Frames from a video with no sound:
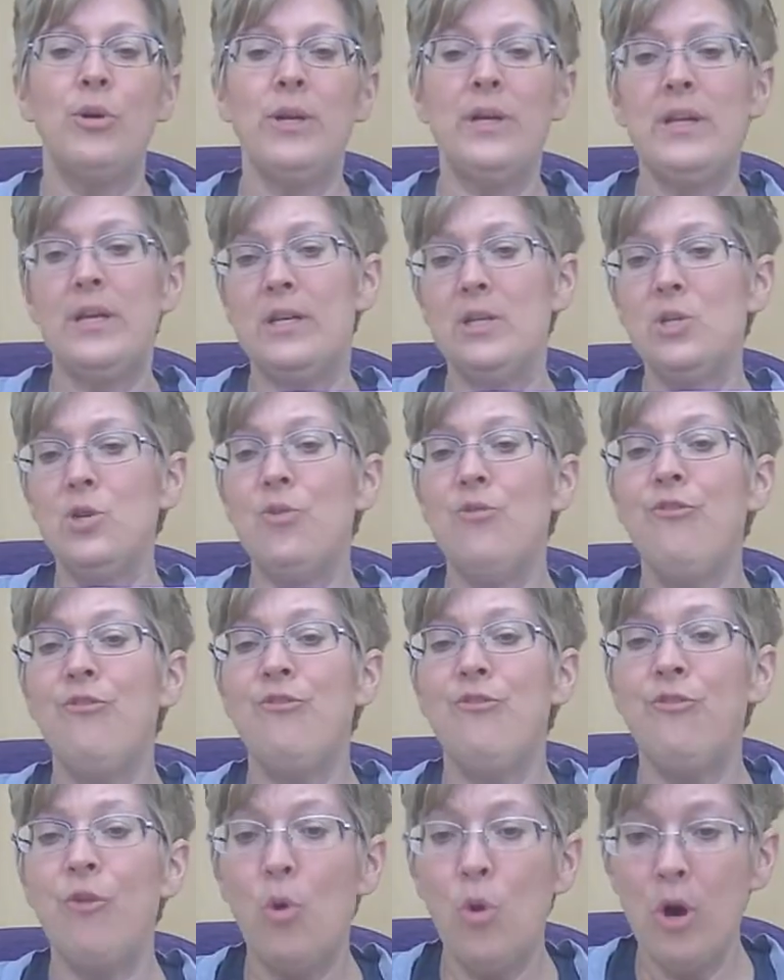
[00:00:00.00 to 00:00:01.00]
it into
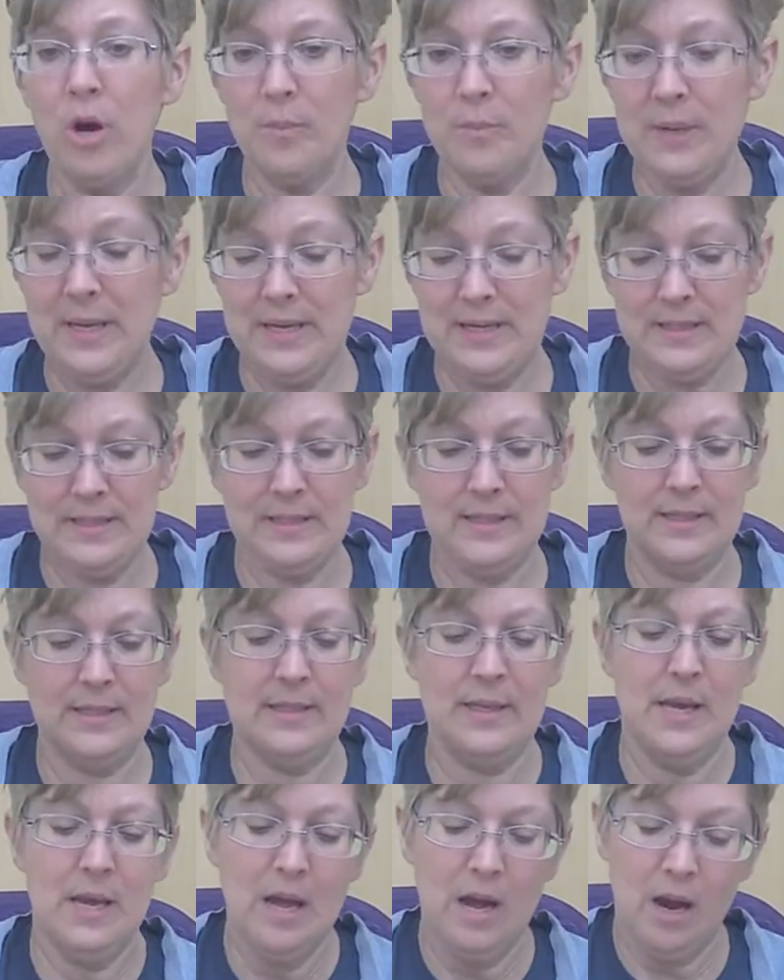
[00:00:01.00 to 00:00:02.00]
4
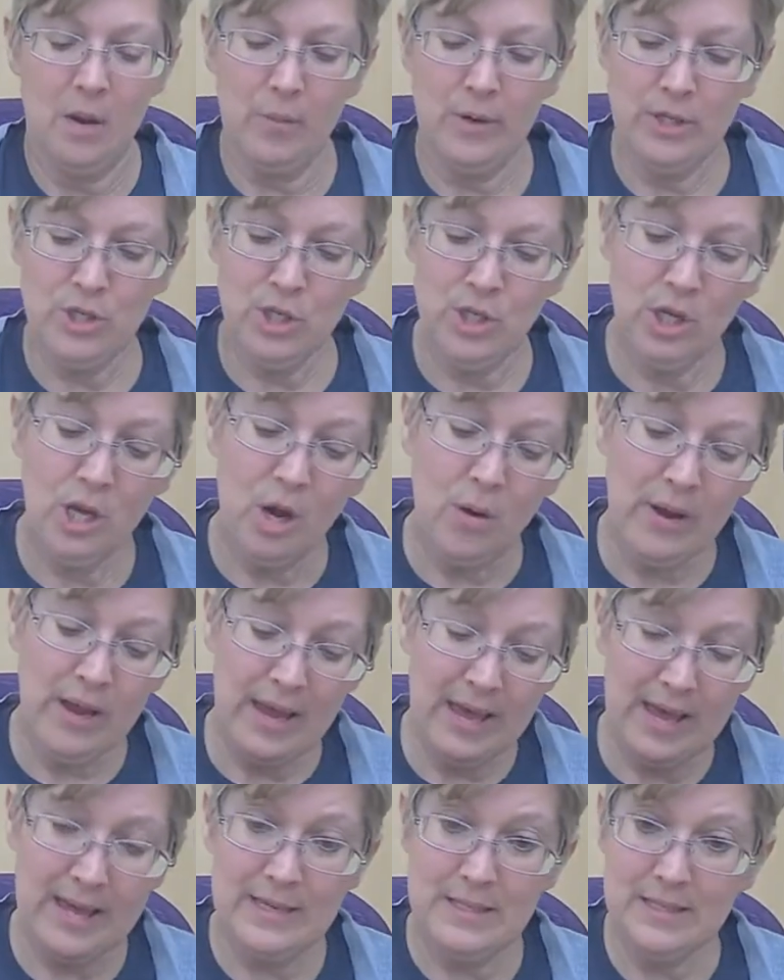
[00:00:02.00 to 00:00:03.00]
pieces. I want you to go
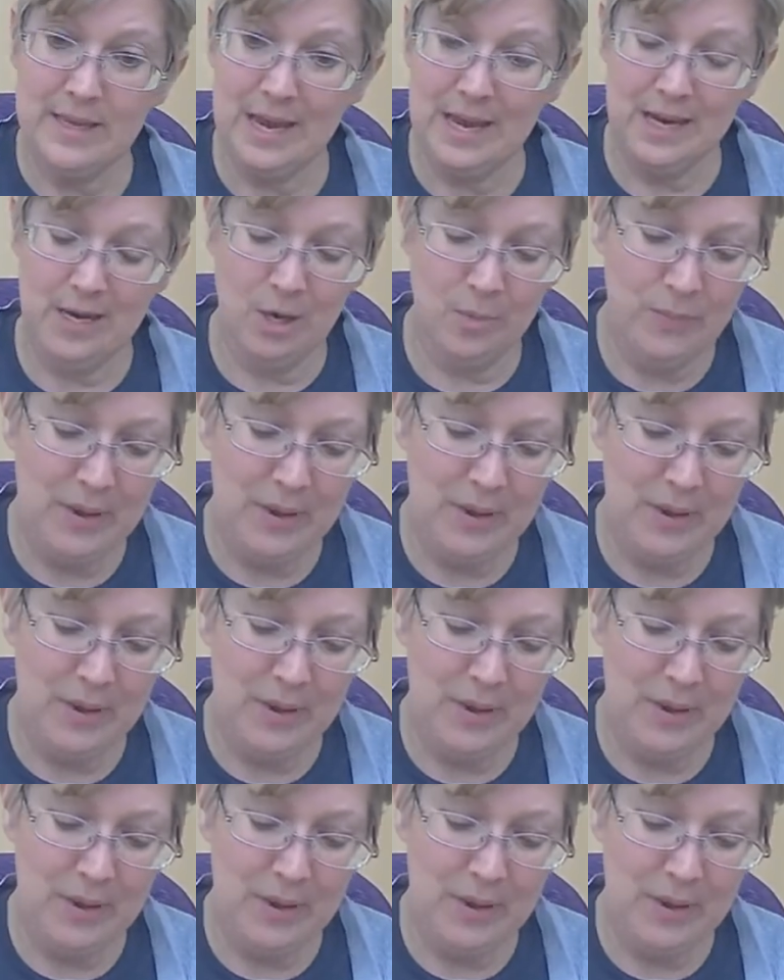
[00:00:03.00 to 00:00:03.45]
ahead, take your